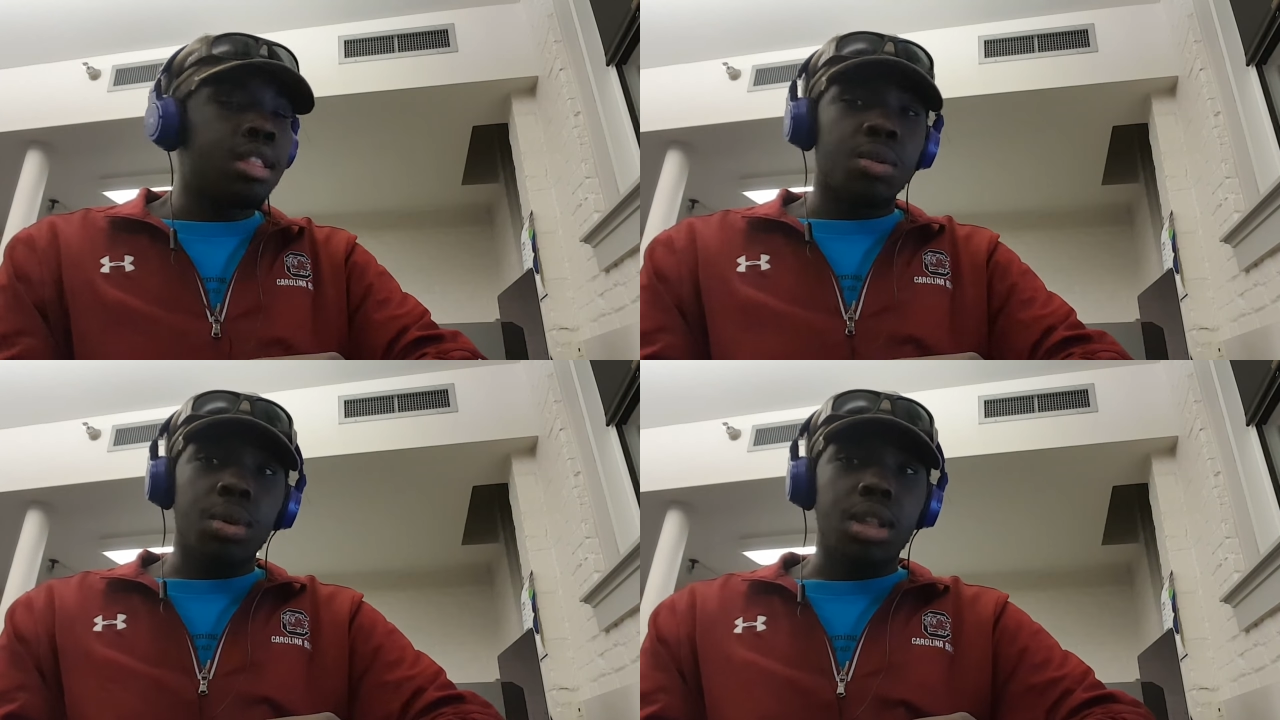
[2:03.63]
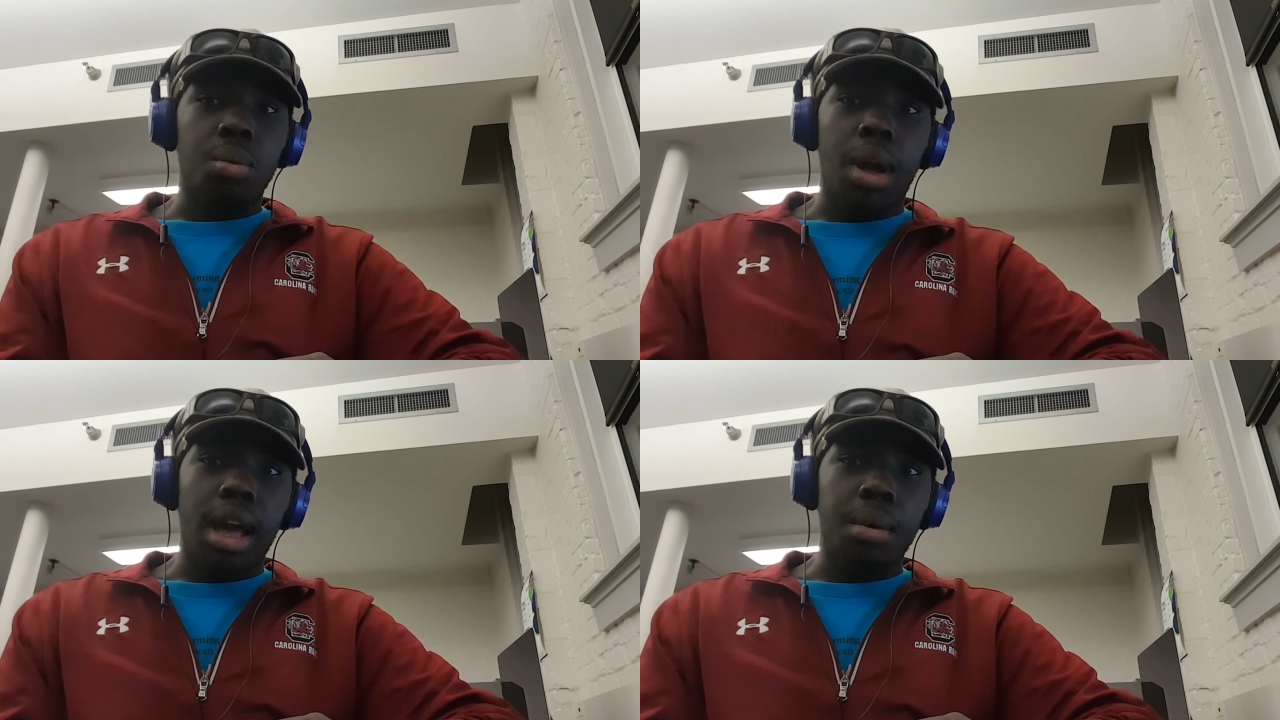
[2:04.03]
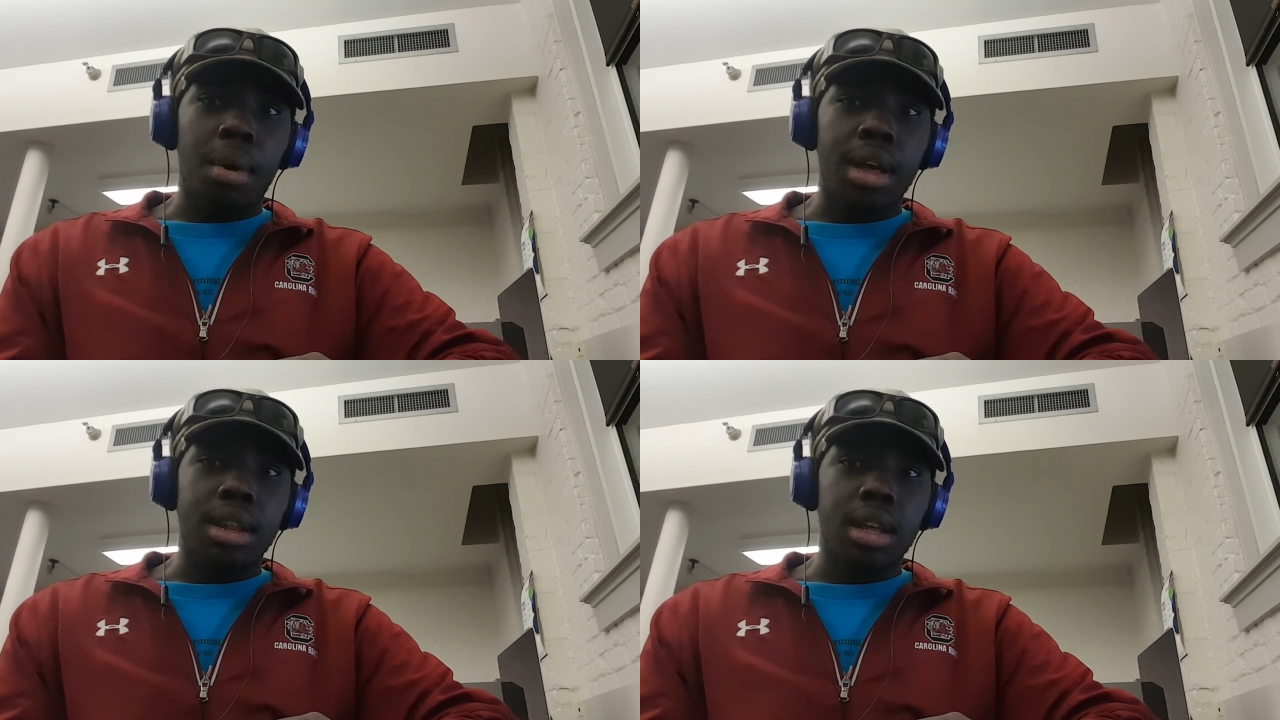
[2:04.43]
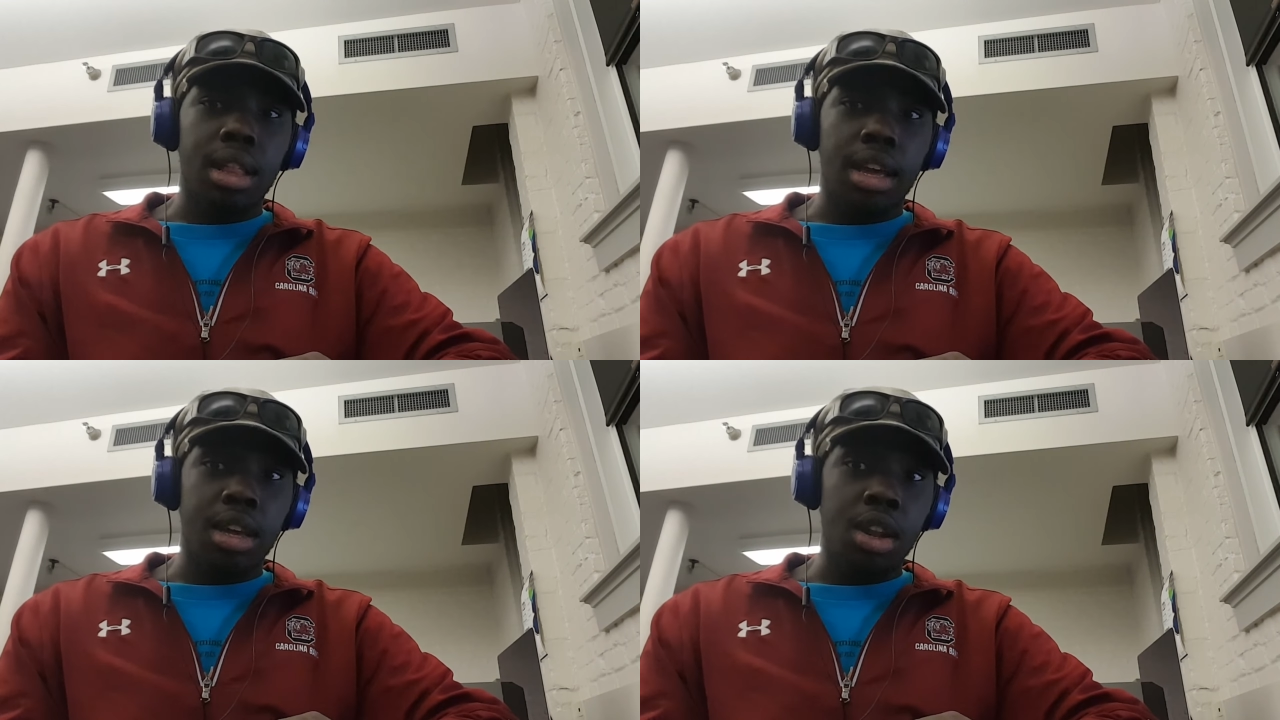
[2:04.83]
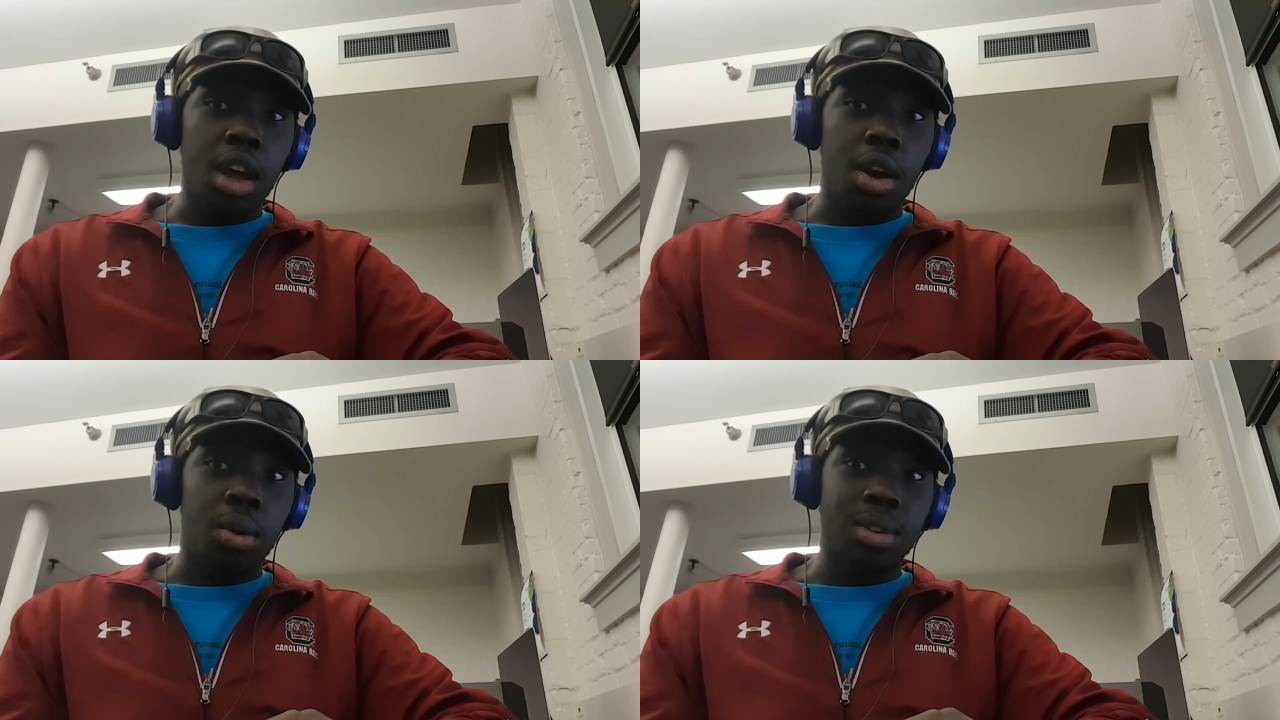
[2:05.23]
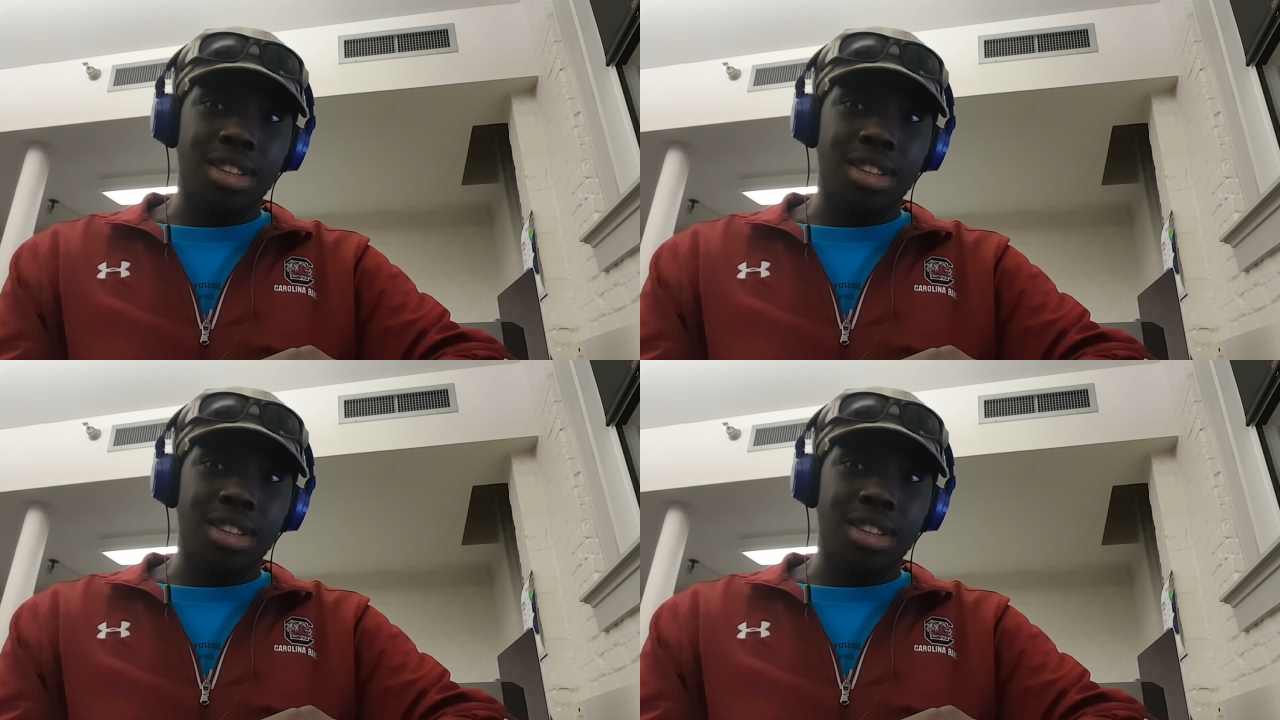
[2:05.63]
the reason why I wanted to let you know